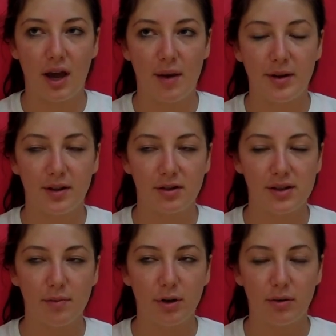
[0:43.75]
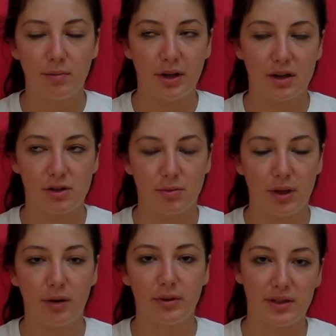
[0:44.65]
I mean, they're similar because you're
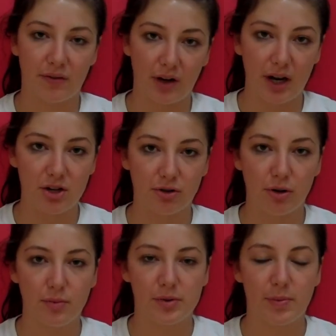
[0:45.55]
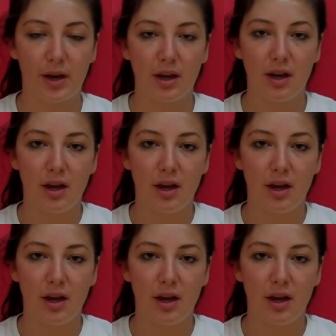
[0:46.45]
playing with different age groups, but